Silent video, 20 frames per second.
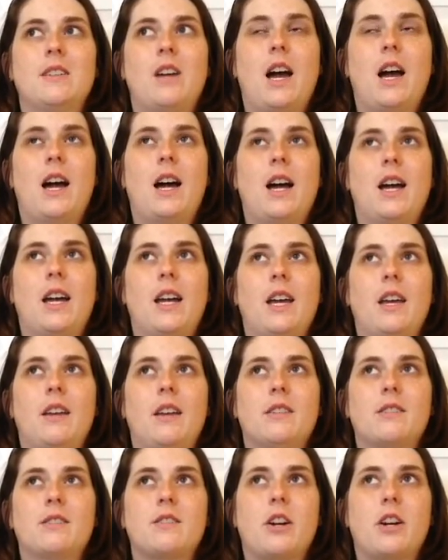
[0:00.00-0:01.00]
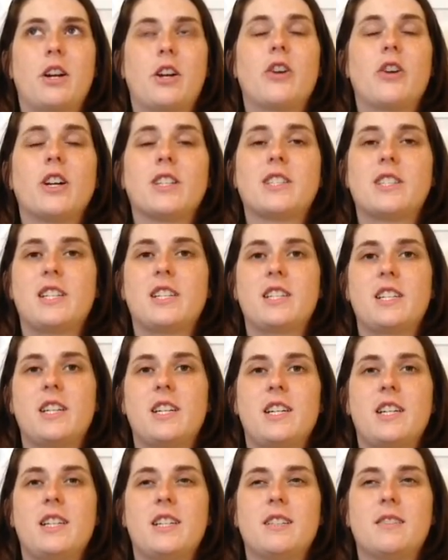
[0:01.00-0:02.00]
I started
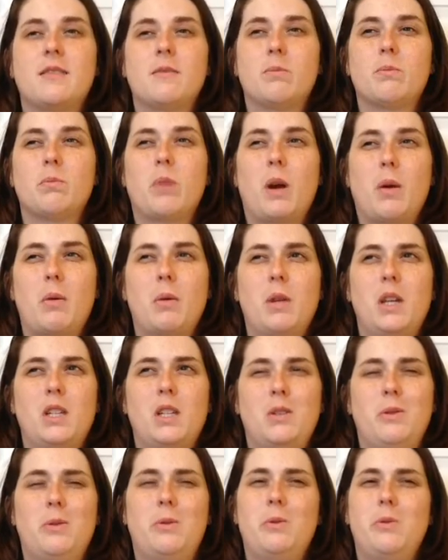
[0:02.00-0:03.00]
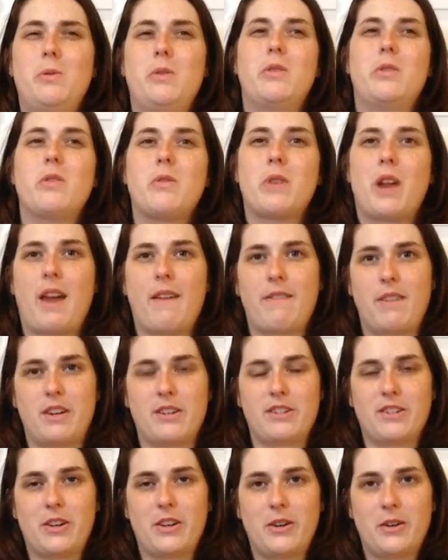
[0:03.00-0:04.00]
cross-stitching probably 2 to 2.5
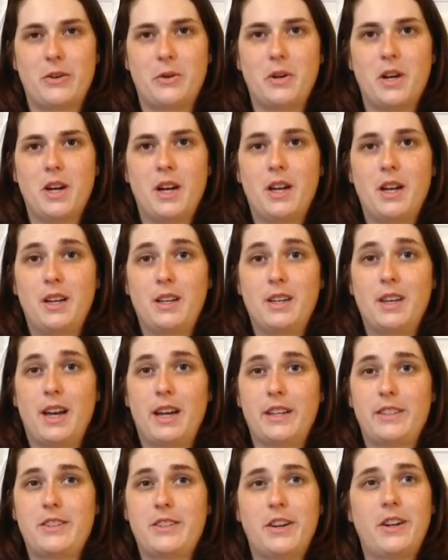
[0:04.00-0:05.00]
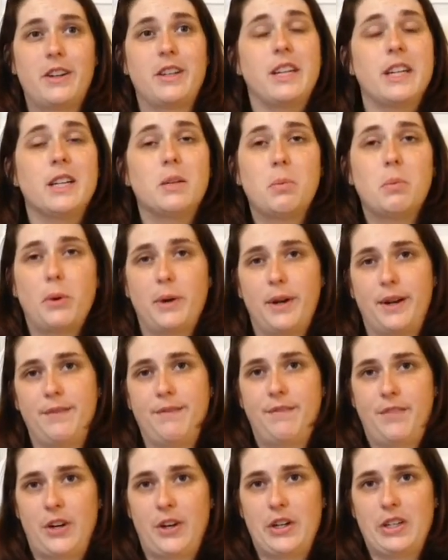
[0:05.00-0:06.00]
years ago. I started needle pointing
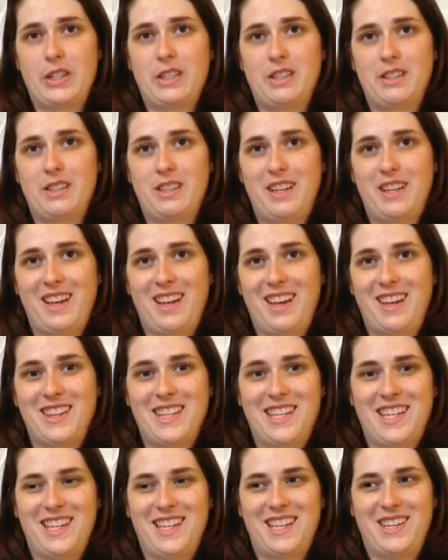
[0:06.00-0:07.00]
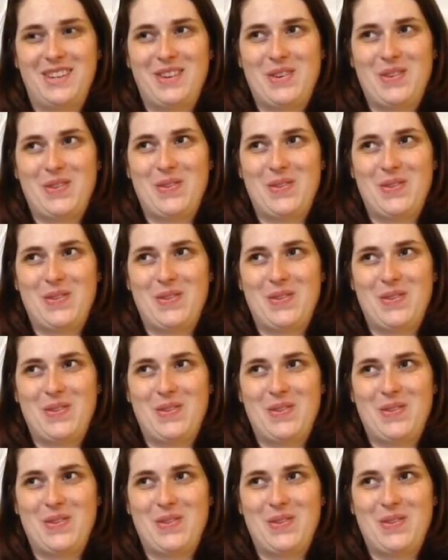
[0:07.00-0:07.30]
first, and then,